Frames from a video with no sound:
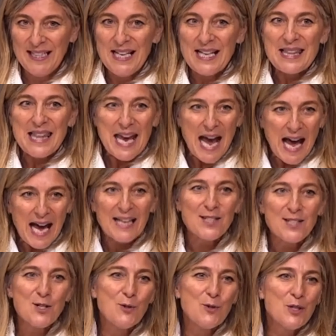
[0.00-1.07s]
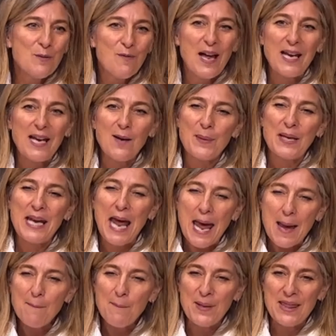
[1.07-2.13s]
They had to develop an
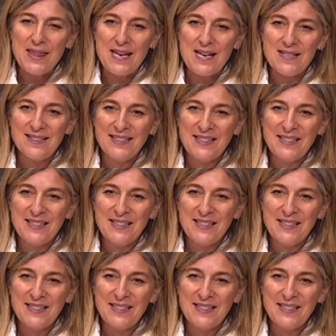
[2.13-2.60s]
empathy